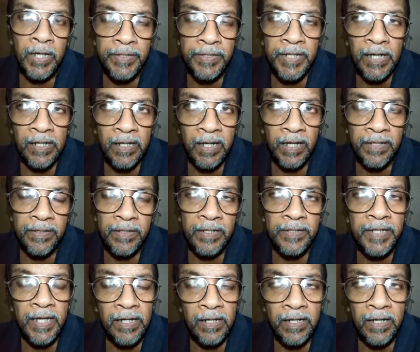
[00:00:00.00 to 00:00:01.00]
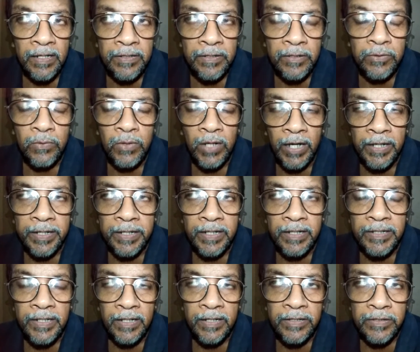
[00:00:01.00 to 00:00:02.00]
Delkanda to Katia
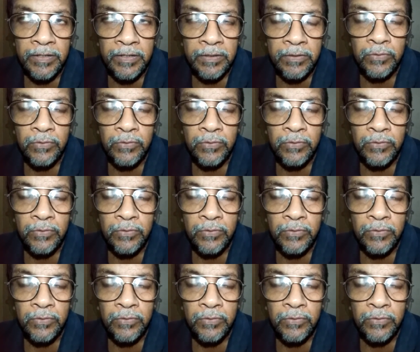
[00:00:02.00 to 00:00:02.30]
Junction